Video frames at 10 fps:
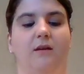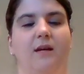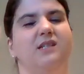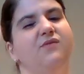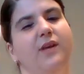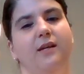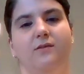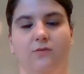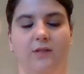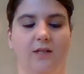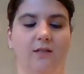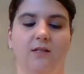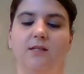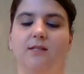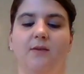As flat as you can.
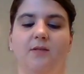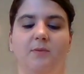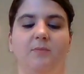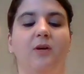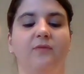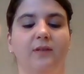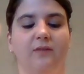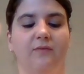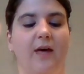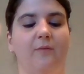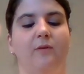It doesn't have to be perfectly flat.